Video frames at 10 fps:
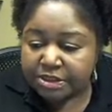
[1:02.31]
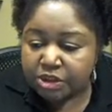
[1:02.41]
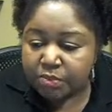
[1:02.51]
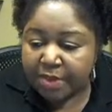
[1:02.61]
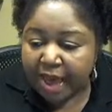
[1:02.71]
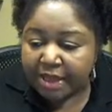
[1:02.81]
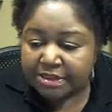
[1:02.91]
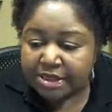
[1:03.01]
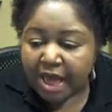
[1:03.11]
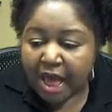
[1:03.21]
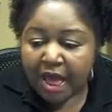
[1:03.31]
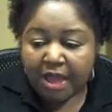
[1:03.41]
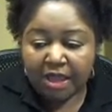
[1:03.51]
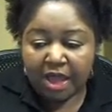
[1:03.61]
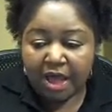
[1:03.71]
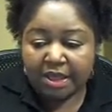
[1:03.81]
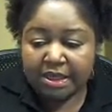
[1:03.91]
it to mat and lock